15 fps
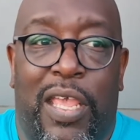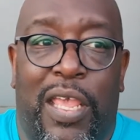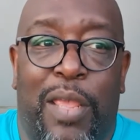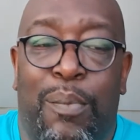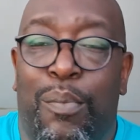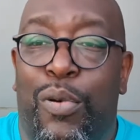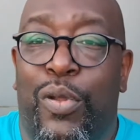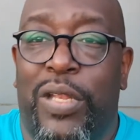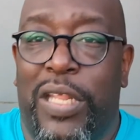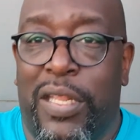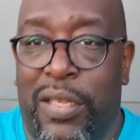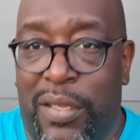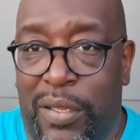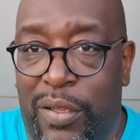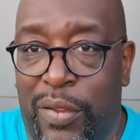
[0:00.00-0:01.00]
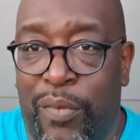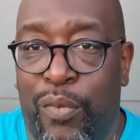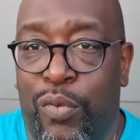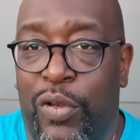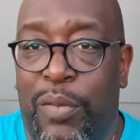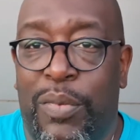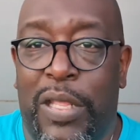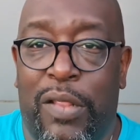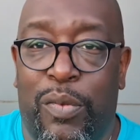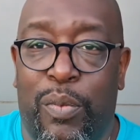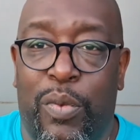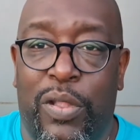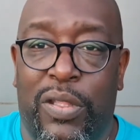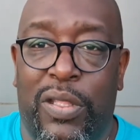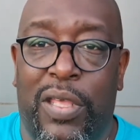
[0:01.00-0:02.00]
embodied in all the years
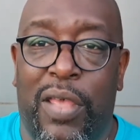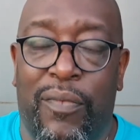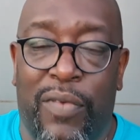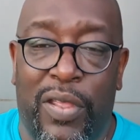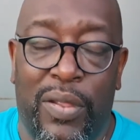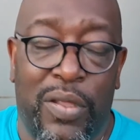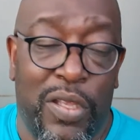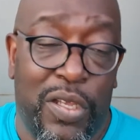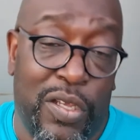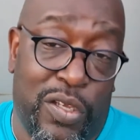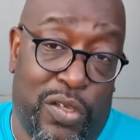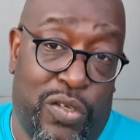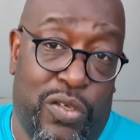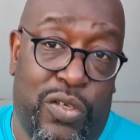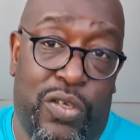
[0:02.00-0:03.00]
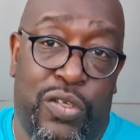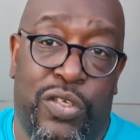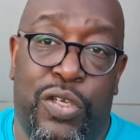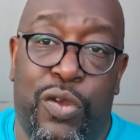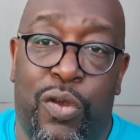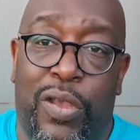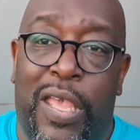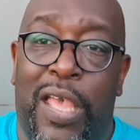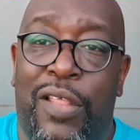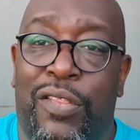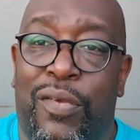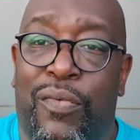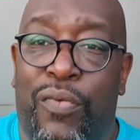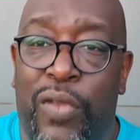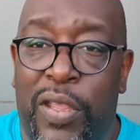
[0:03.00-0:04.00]
we were together. She got
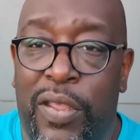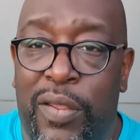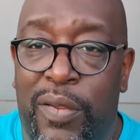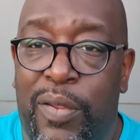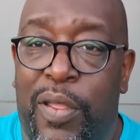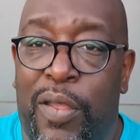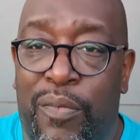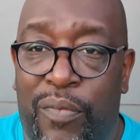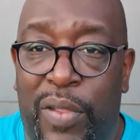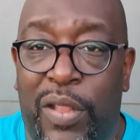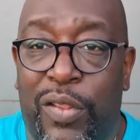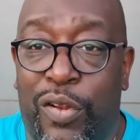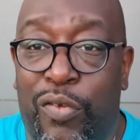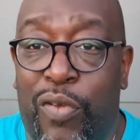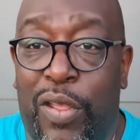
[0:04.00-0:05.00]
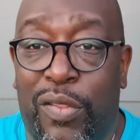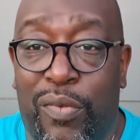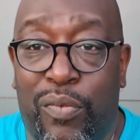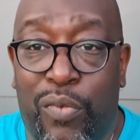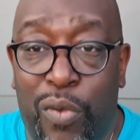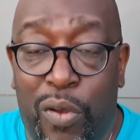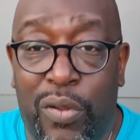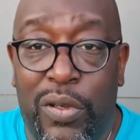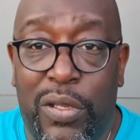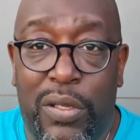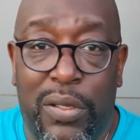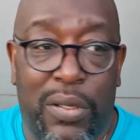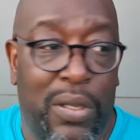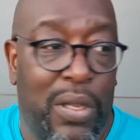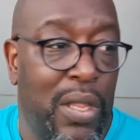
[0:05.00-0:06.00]
cancer free, thanks to the grace of God,
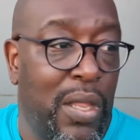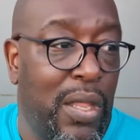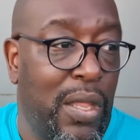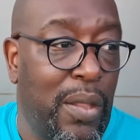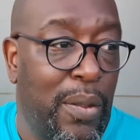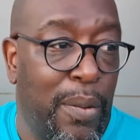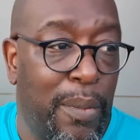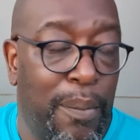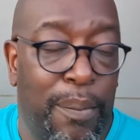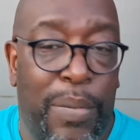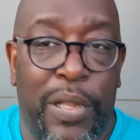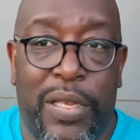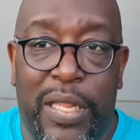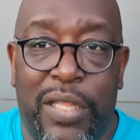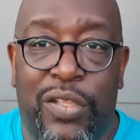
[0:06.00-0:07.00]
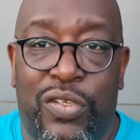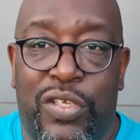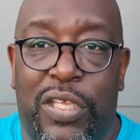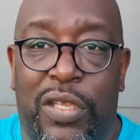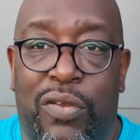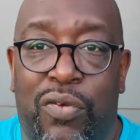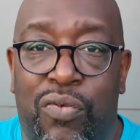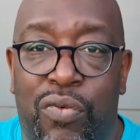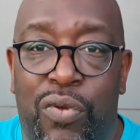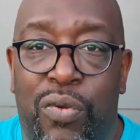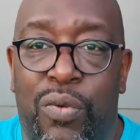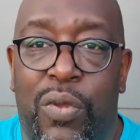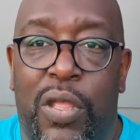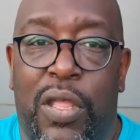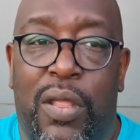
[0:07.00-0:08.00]
but then she
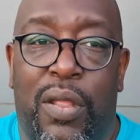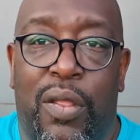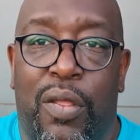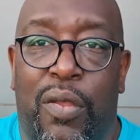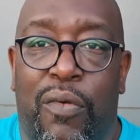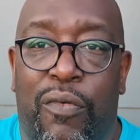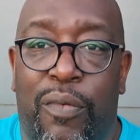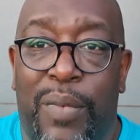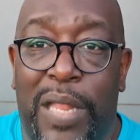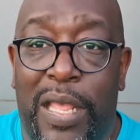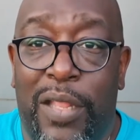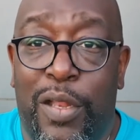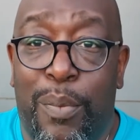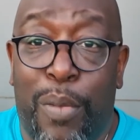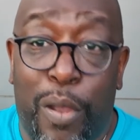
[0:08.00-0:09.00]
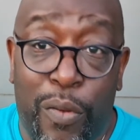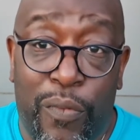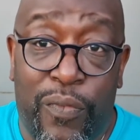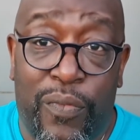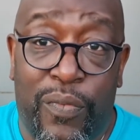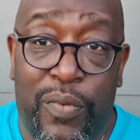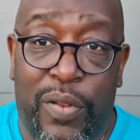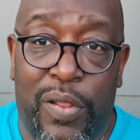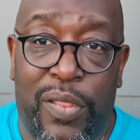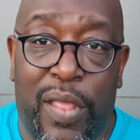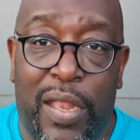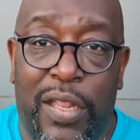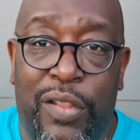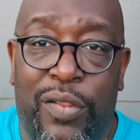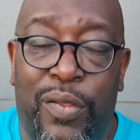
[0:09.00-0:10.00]
grew from there. They both
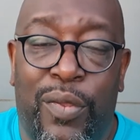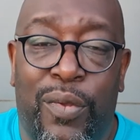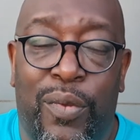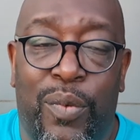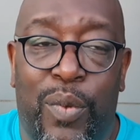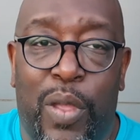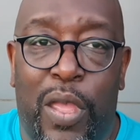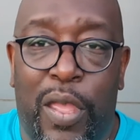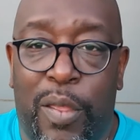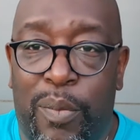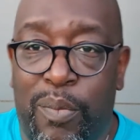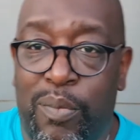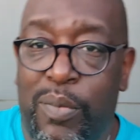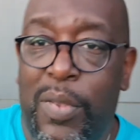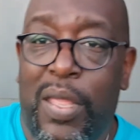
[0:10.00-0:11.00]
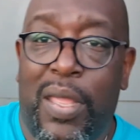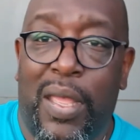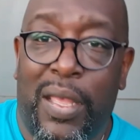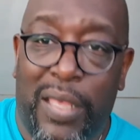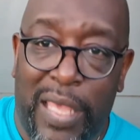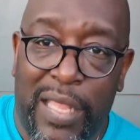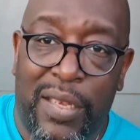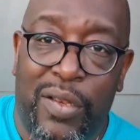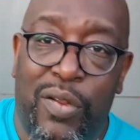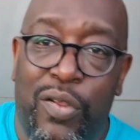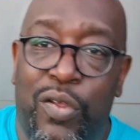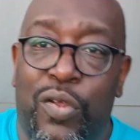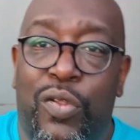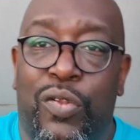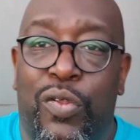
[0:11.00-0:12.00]
decided to again
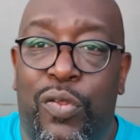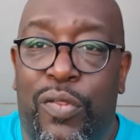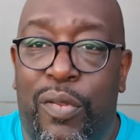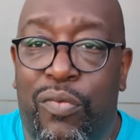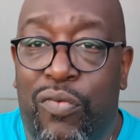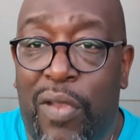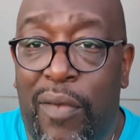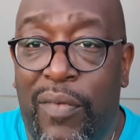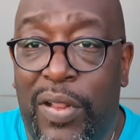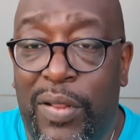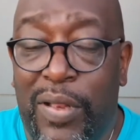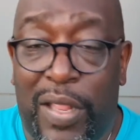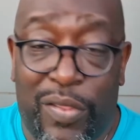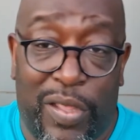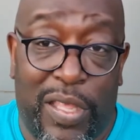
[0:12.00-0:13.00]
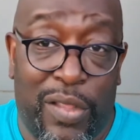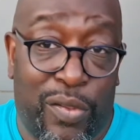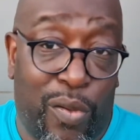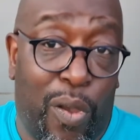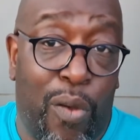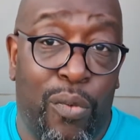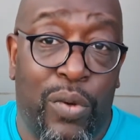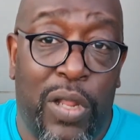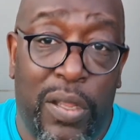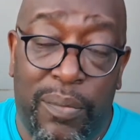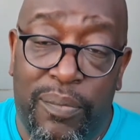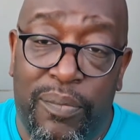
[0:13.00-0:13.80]
do some traveling as the kids got older.